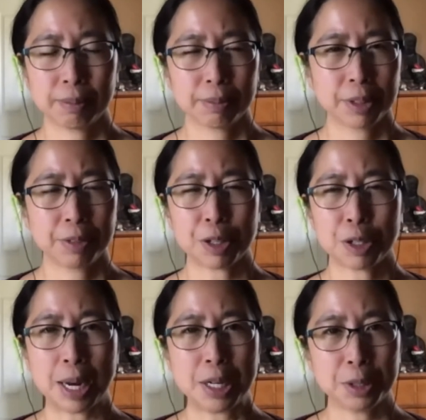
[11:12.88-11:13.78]

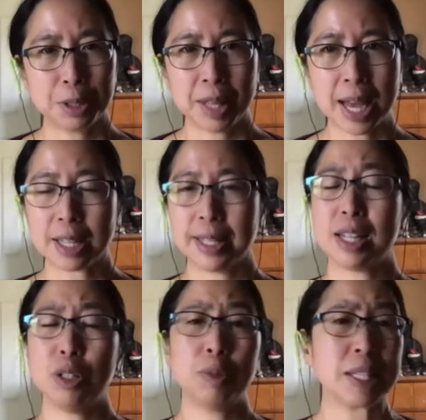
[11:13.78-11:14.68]
frustration over that because they can
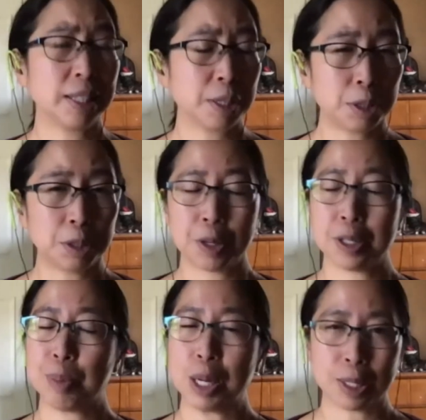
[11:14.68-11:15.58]
do as little or as
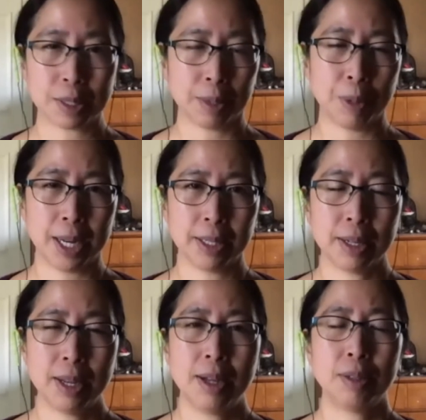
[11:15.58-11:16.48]
much as they want
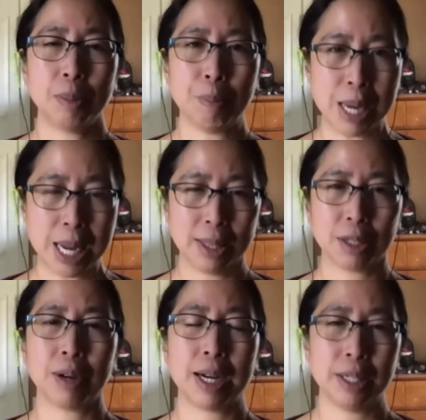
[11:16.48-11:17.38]
to meet the
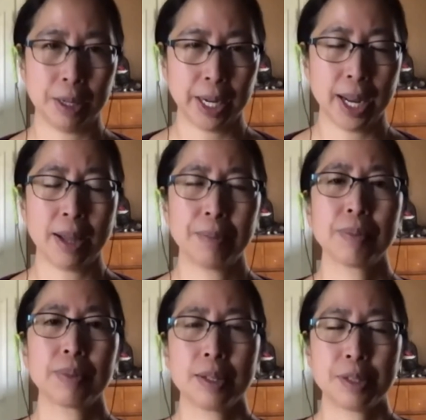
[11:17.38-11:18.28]
criteria.
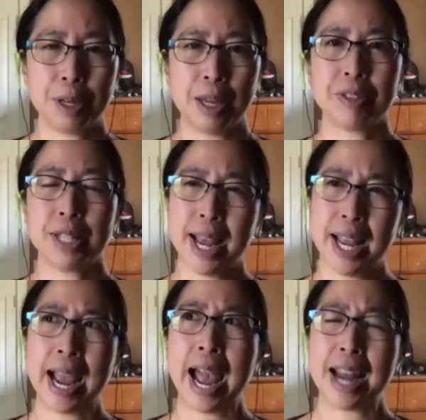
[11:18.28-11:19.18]
So if, say,
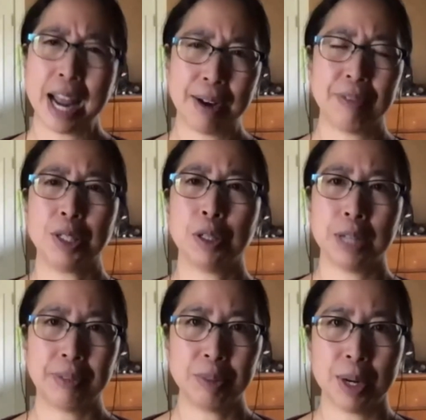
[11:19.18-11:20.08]
if I told
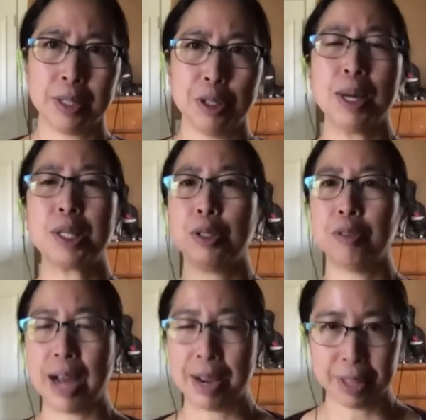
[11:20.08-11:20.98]
everyone, you must do
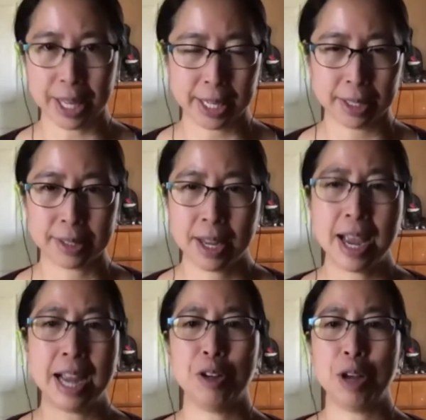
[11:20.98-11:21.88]
5 things
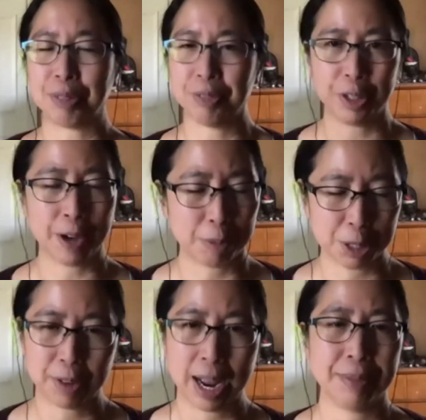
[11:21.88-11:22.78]
and you have to figure out which
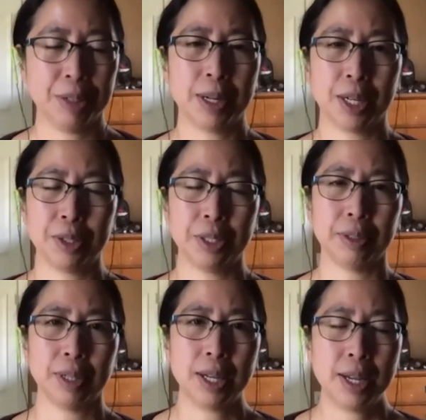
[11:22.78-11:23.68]
5 you want to do,
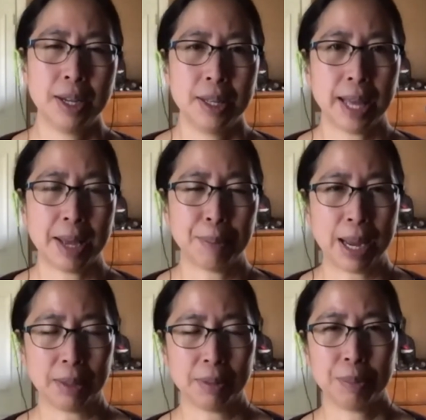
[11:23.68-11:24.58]
that
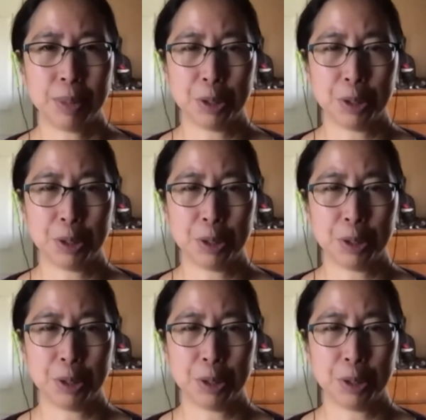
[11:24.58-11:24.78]
might be,